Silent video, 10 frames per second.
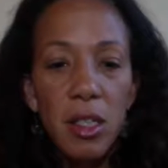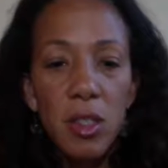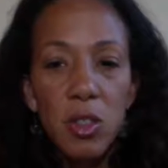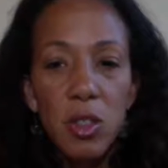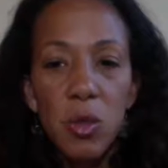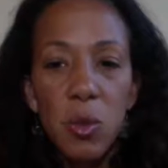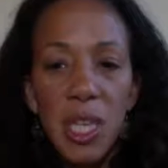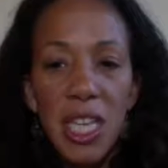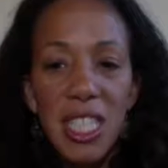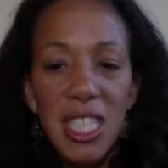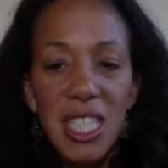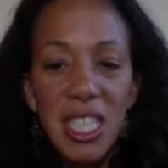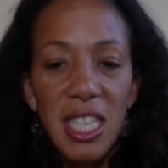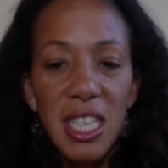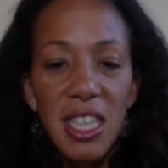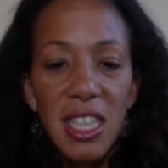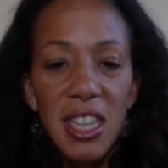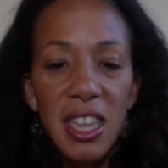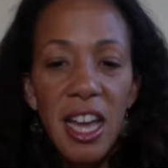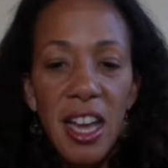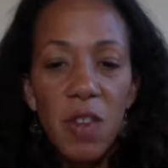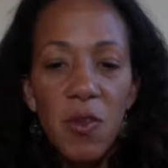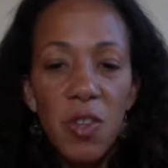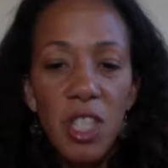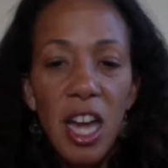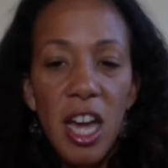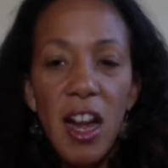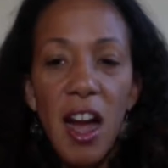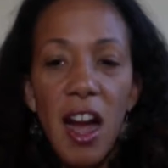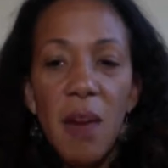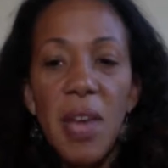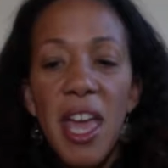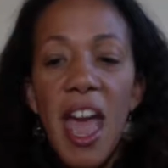Sweet Life.com,